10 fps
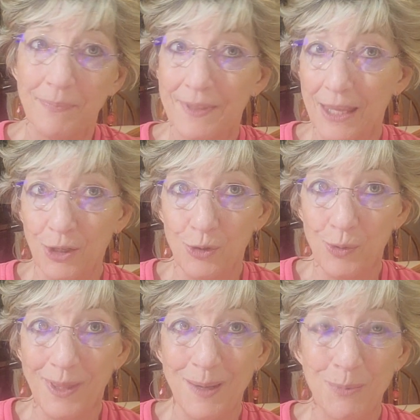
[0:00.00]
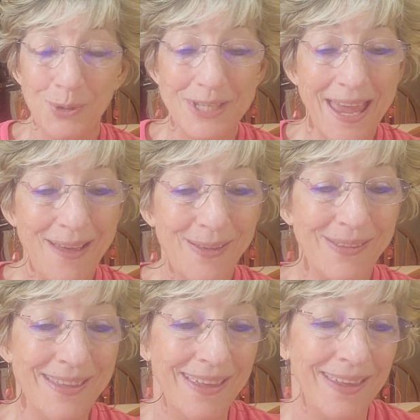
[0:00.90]
like you do the
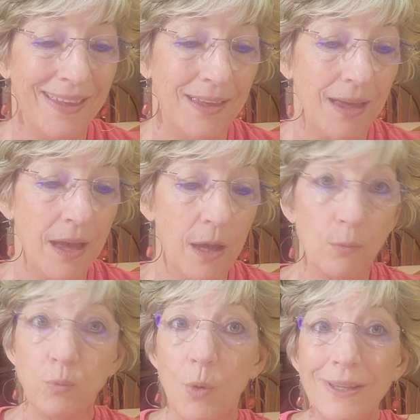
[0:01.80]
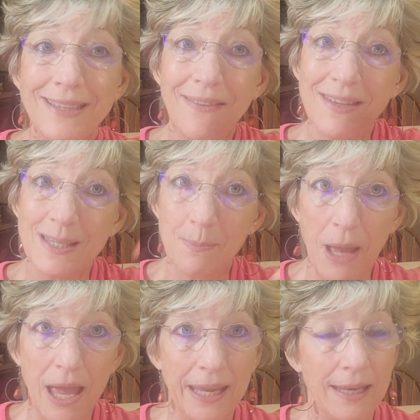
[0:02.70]
Immortelle. Roll it down the
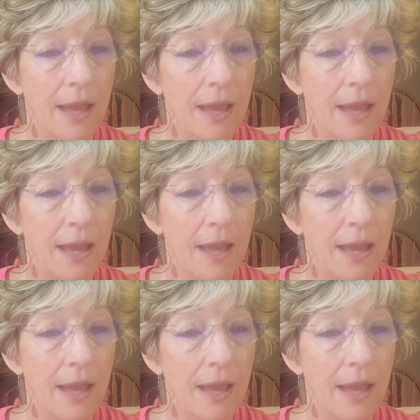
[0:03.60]
spine.